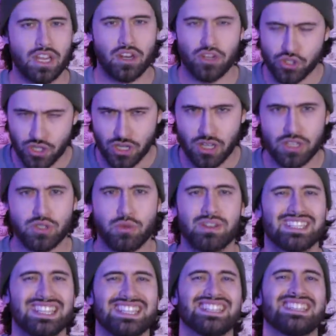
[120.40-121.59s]
And on July
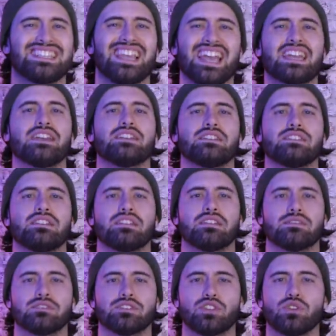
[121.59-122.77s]
twenty-second,
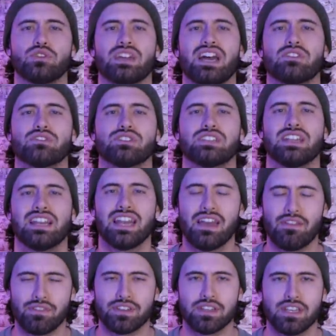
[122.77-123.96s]
two thousand
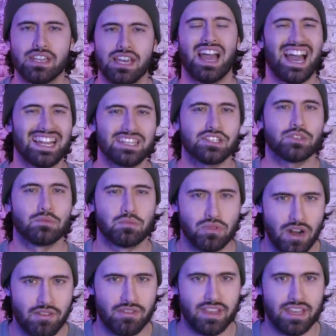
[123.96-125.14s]
eleven, Anders
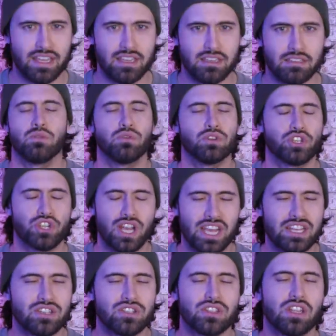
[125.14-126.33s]
Breivik would
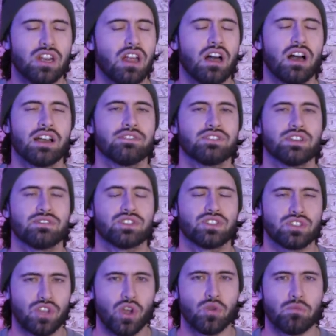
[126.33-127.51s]
change the lives of
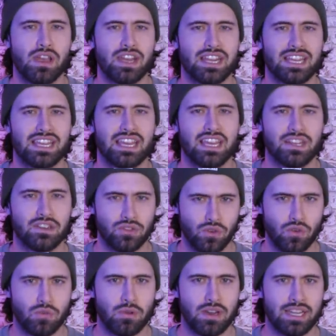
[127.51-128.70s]
so many in
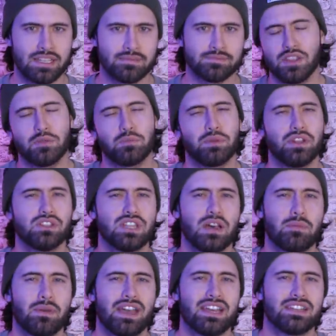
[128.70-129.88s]
Norway. In the
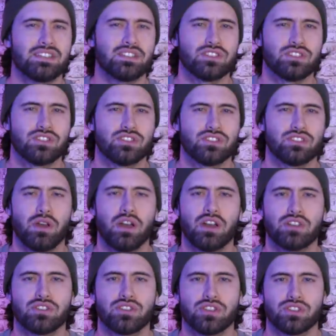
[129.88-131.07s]
build-up, Anders
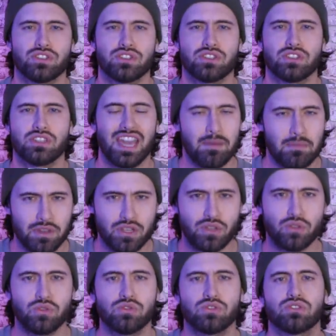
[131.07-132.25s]
purchased
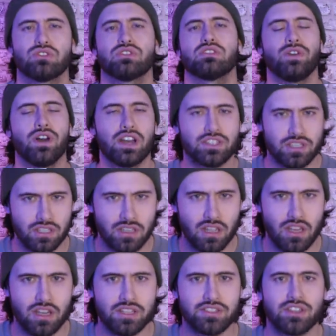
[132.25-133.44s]
chemicals,
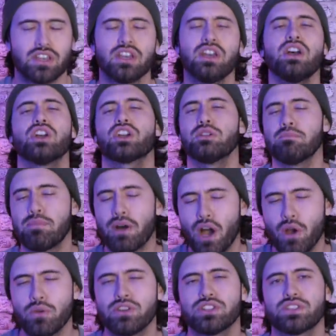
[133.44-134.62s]
fertilizer,
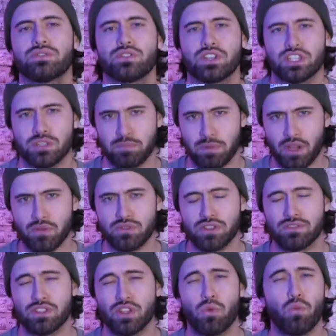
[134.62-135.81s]
components for
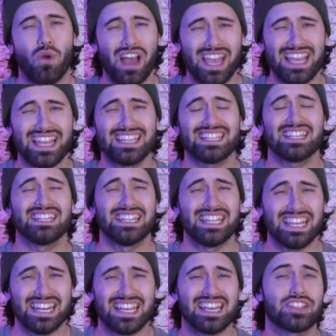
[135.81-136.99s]
explosives that weighed
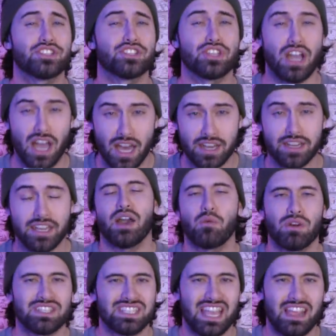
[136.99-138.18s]
nearly a ton, and
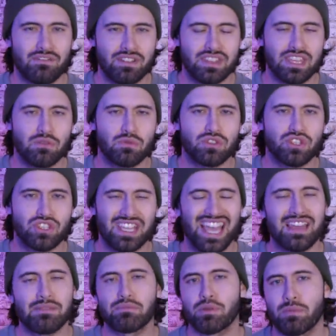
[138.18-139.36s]
once everything was
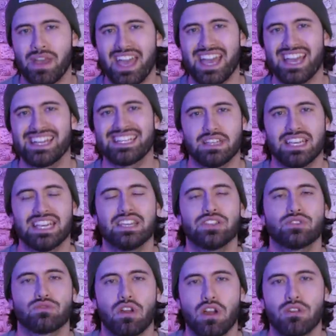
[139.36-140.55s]
set and prepared, he
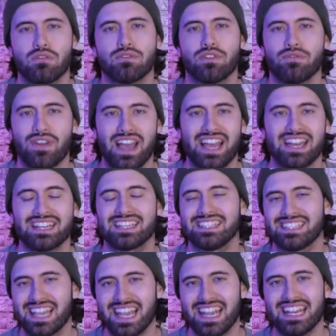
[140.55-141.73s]
drove the van
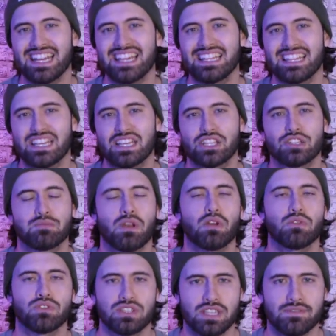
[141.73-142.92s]
containing the
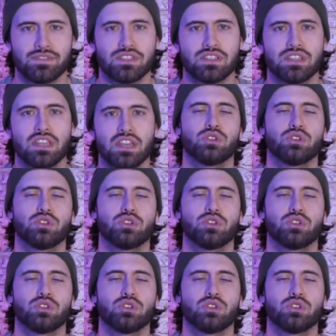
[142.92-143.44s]
explosives